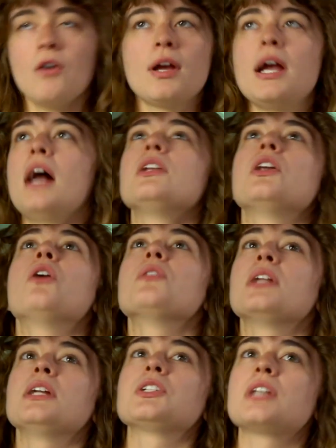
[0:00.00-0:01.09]
okay, I know
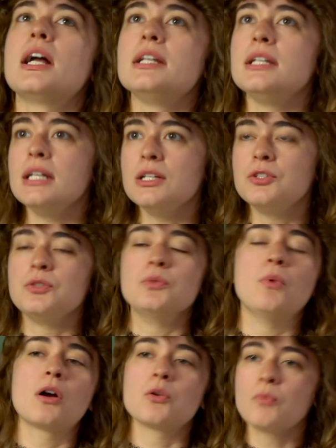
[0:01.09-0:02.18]
that I need to
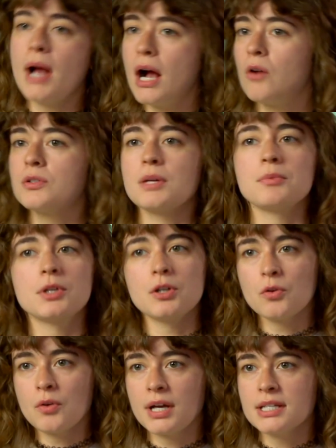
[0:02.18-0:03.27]
walk around, I'm going to
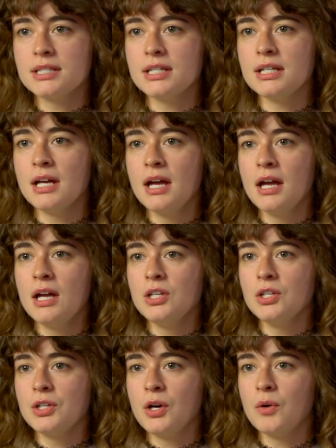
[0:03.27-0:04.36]
go crazy.
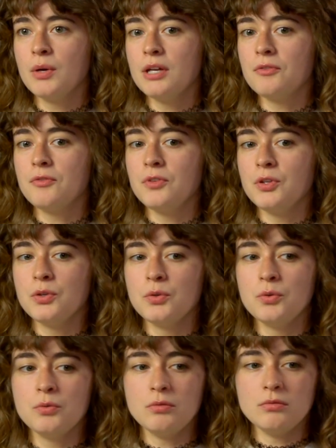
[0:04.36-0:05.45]
You know, if
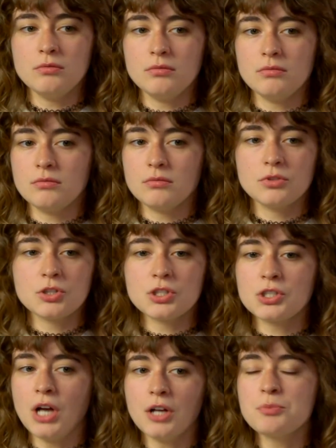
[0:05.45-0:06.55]
you
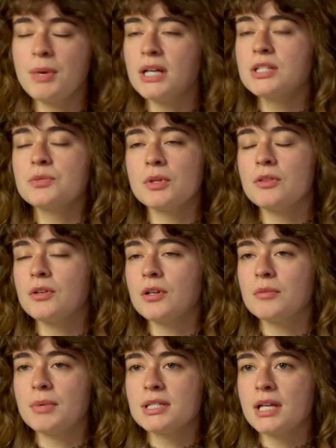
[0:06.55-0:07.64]
just touch base with
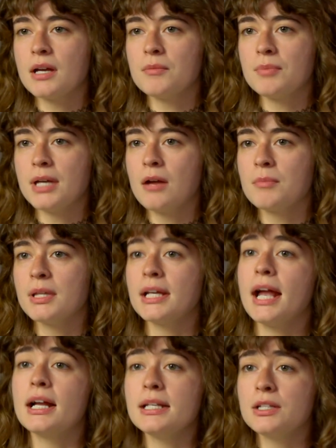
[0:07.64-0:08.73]
your Basecamp PA or be like,
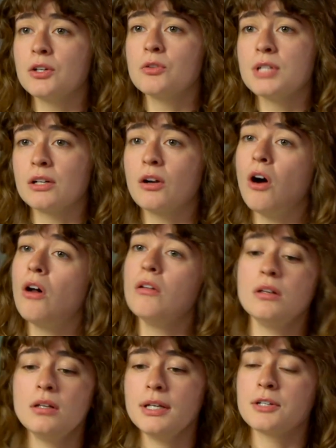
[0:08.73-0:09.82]
hey, I need to go take a call.
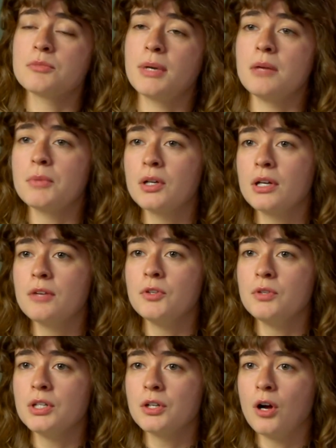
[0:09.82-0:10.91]
Here's my number if you
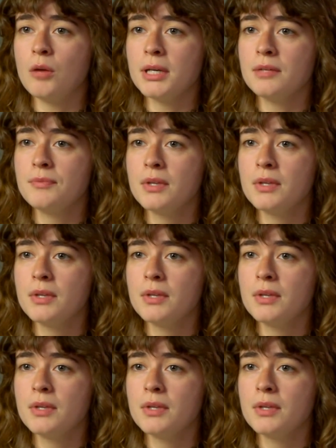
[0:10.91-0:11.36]
need to call me.